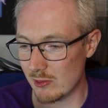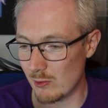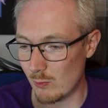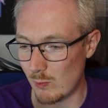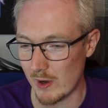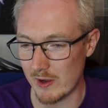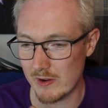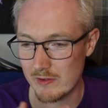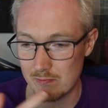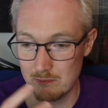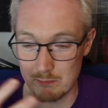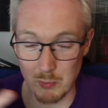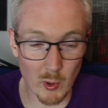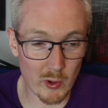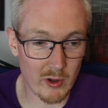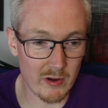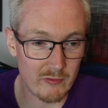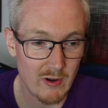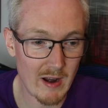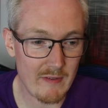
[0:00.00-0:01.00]
the one
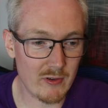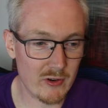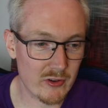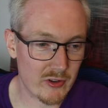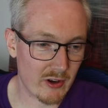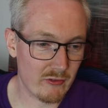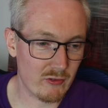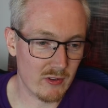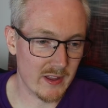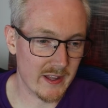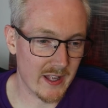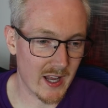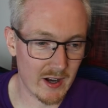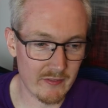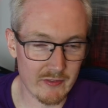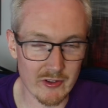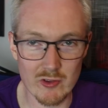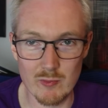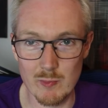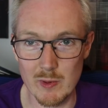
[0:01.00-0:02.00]
point of reference I really
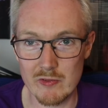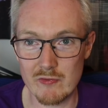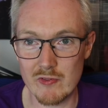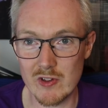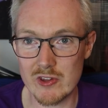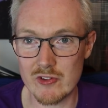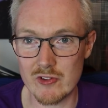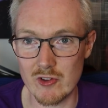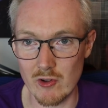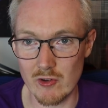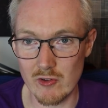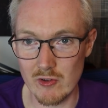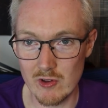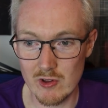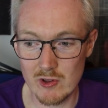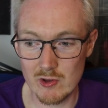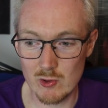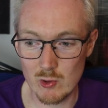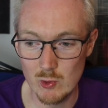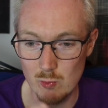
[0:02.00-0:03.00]
have is Mephiston,
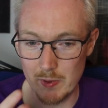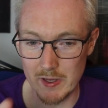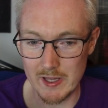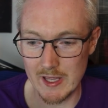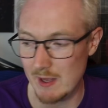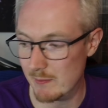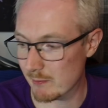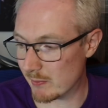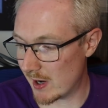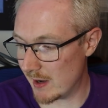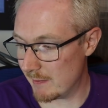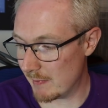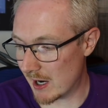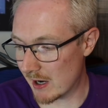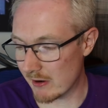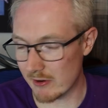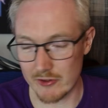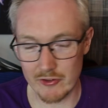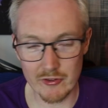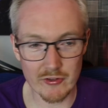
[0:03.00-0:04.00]
who became
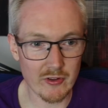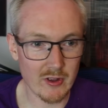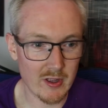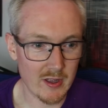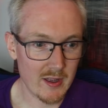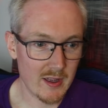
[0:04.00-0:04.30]
Primaris,